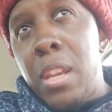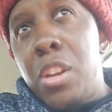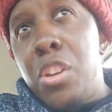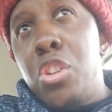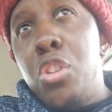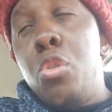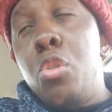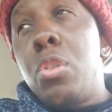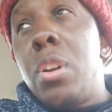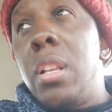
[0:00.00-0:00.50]

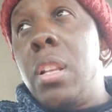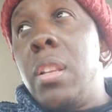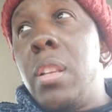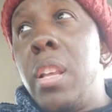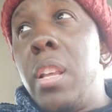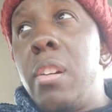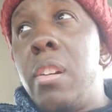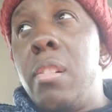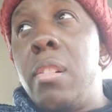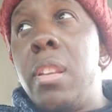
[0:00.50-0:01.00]
You can
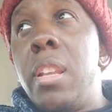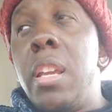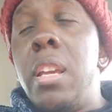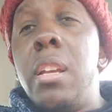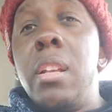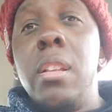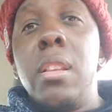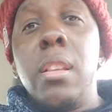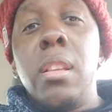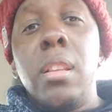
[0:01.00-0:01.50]

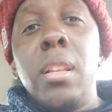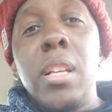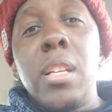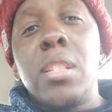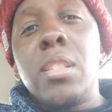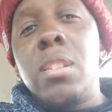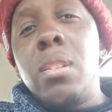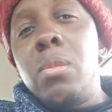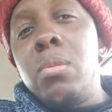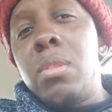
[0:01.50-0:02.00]
literally
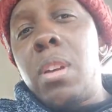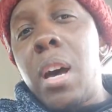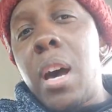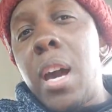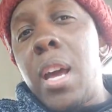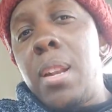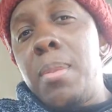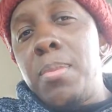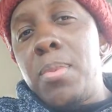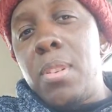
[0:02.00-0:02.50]
list those
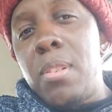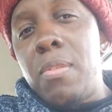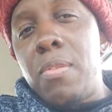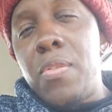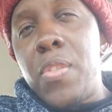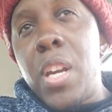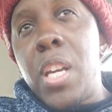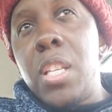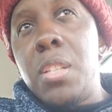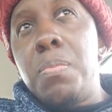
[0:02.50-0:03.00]
items on
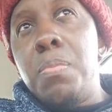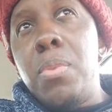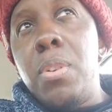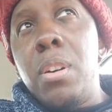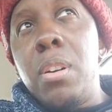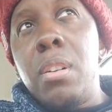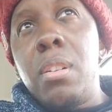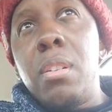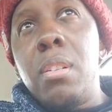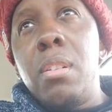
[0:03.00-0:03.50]

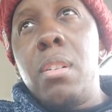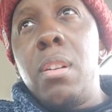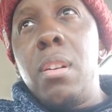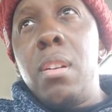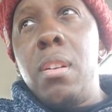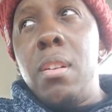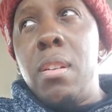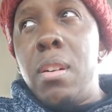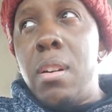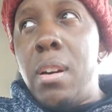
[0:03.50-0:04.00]
Facebook.
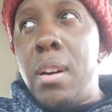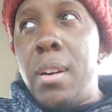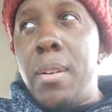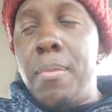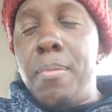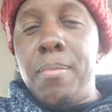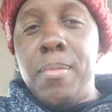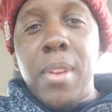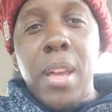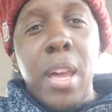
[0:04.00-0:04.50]

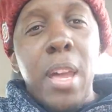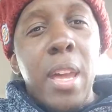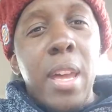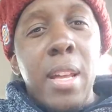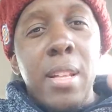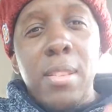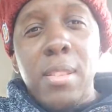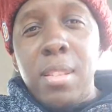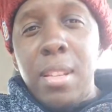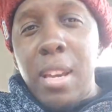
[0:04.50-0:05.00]

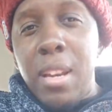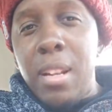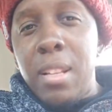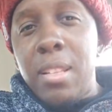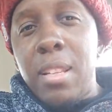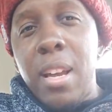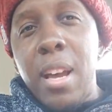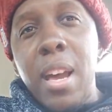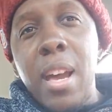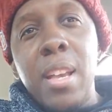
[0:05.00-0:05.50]
Hand
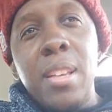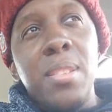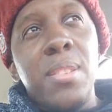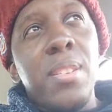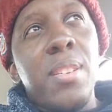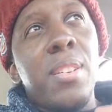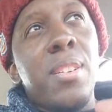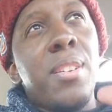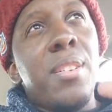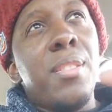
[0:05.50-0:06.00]

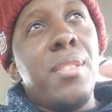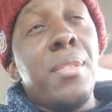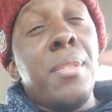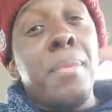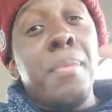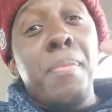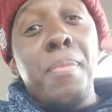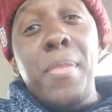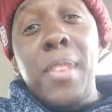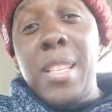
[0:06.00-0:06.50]
sanitizer,
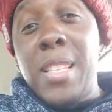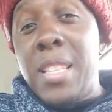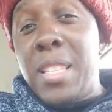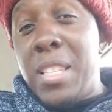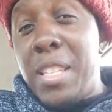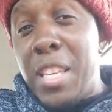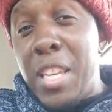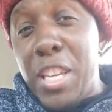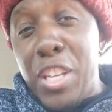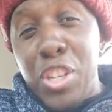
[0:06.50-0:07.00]

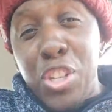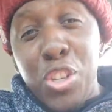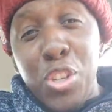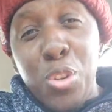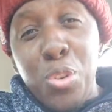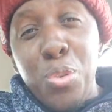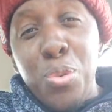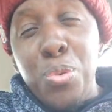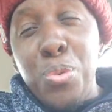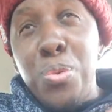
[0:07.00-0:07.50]

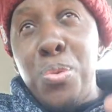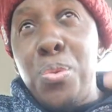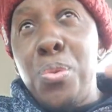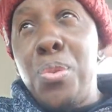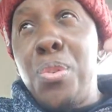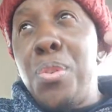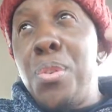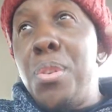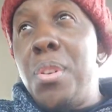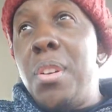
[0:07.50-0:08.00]
tissue,
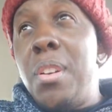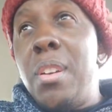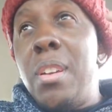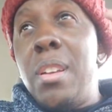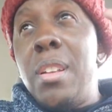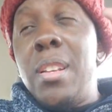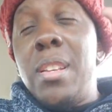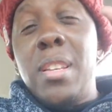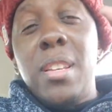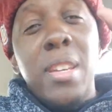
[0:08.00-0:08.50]

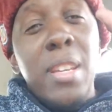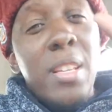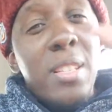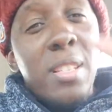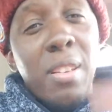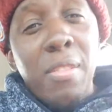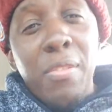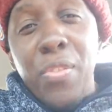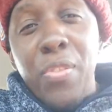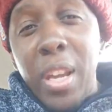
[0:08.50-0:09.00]

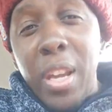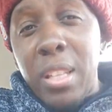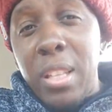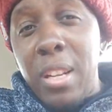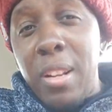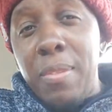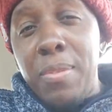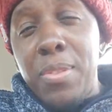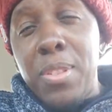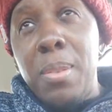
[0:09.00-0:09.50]

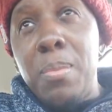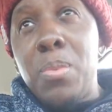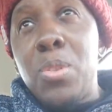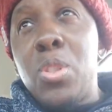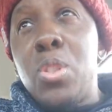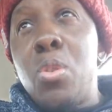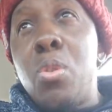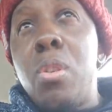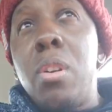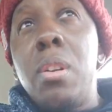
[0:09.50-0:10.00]
disinfectant of some
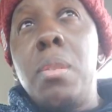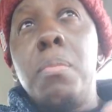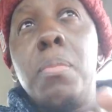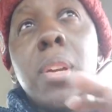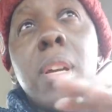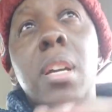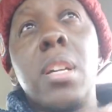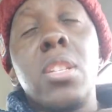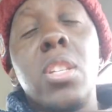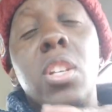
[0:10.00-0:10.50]
sort,
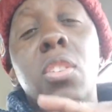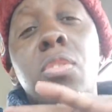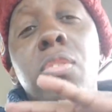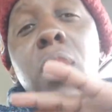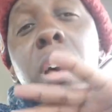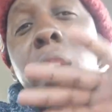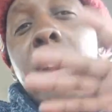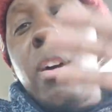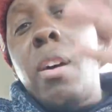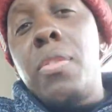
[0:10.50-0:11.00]
because it's
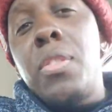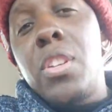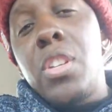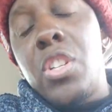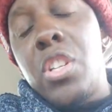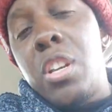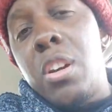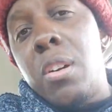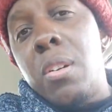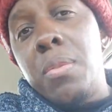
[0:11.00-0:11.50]
flying off the
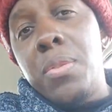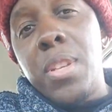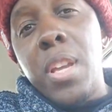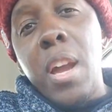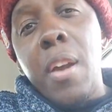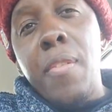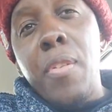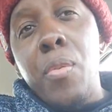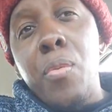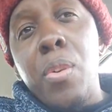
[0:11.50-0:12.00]
shelves
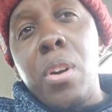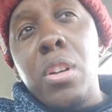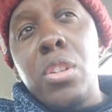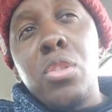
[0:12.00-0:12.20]
everywhere.